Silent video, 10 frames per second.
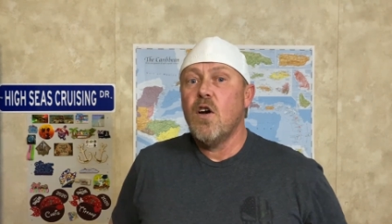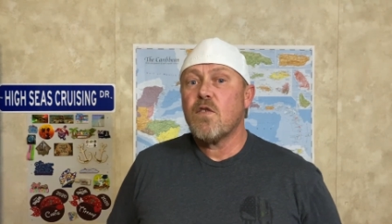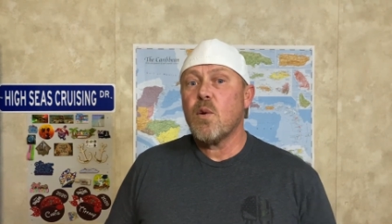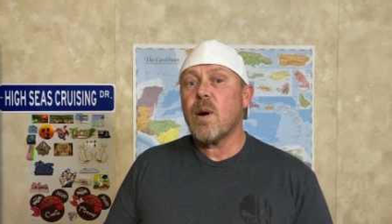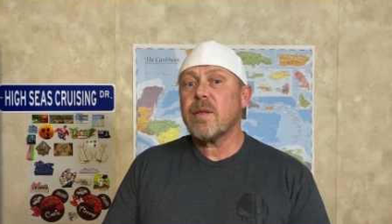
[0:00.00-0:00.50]

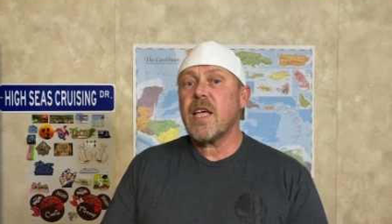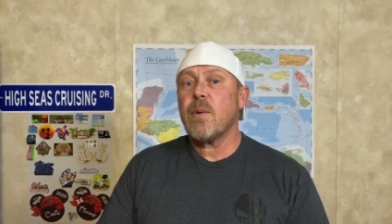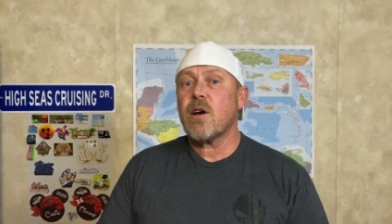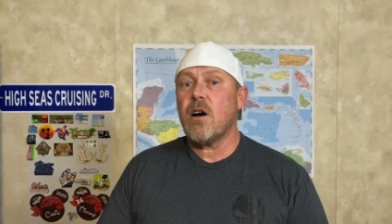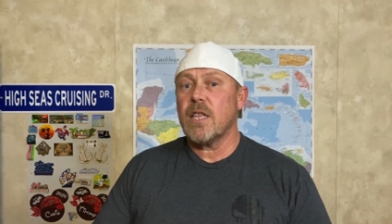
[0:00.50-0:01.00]
for what they
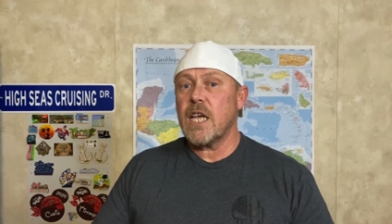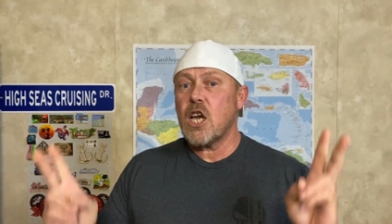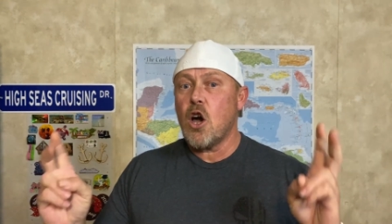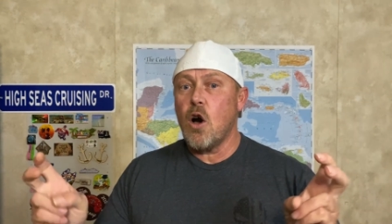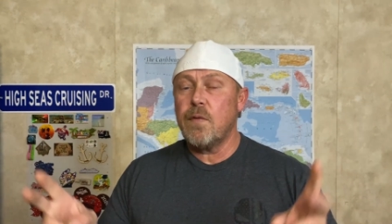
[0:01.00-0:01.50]
were calling
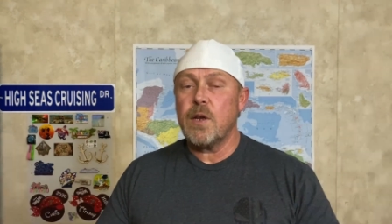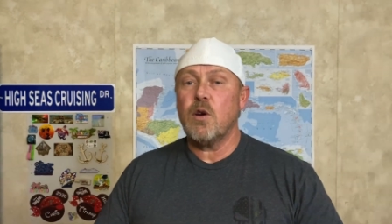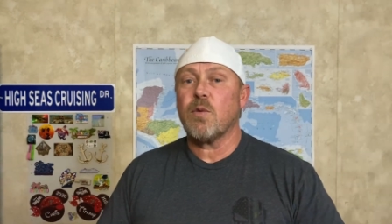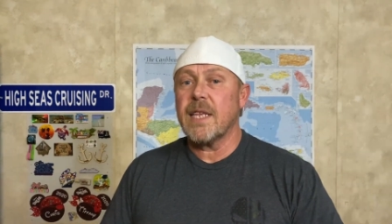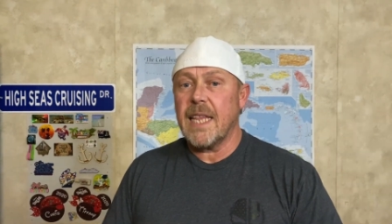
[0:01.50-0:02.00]
COVID
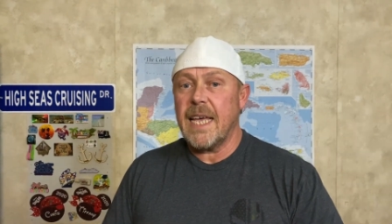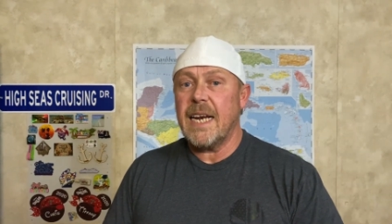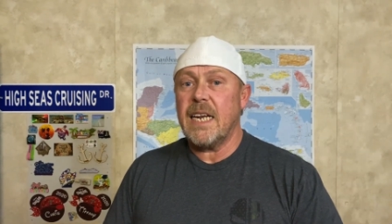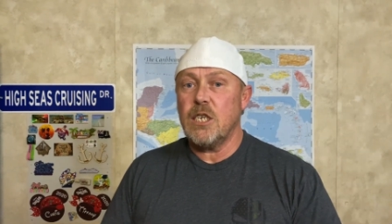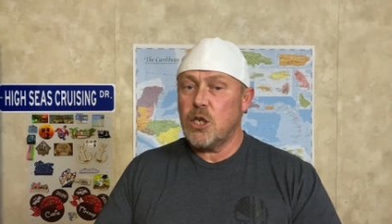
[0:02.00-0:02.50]

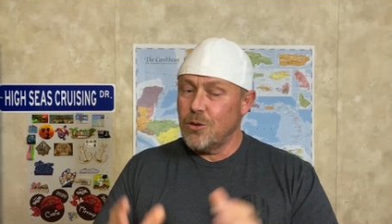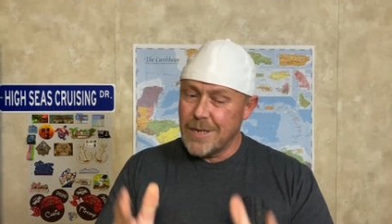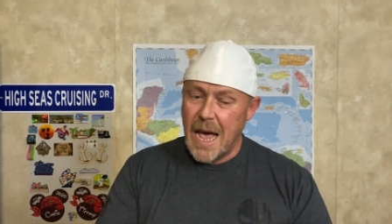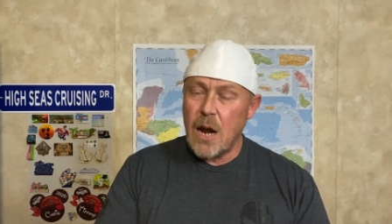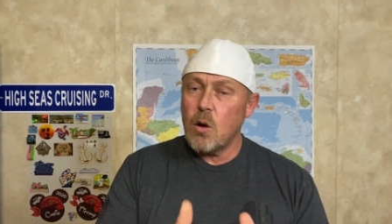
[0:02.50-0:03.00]
related issues,
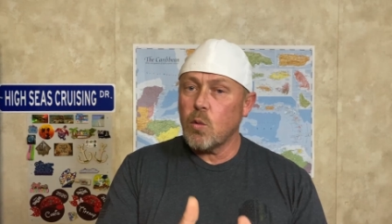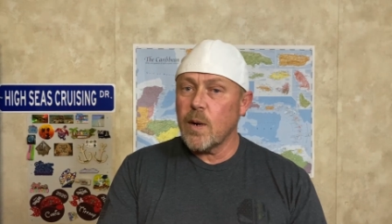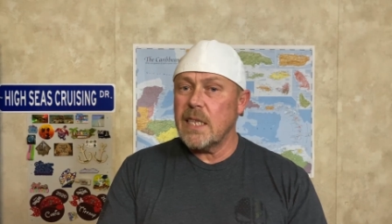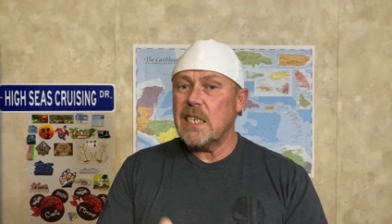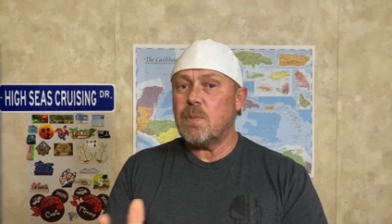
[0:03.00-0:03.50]
not
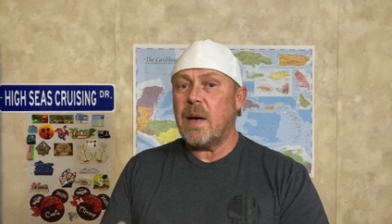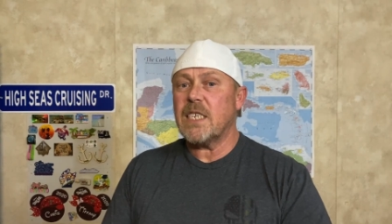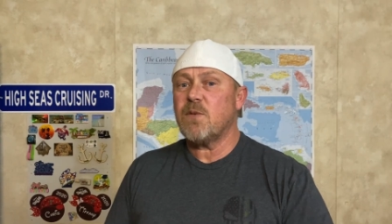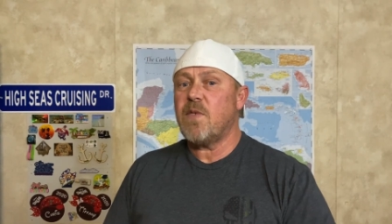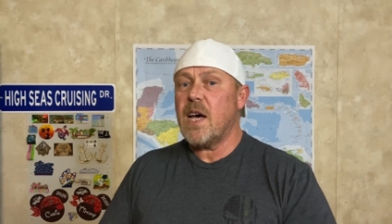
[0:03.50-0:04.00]
really
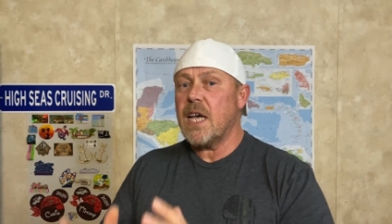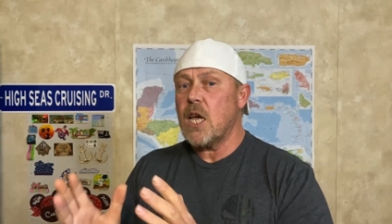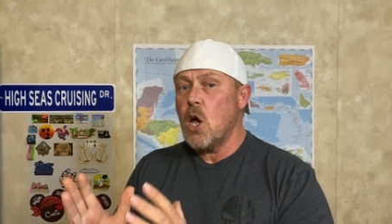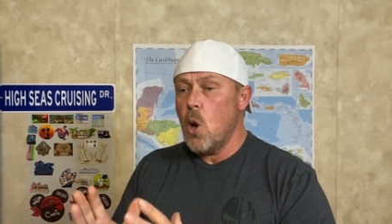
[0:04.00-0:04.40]
specifying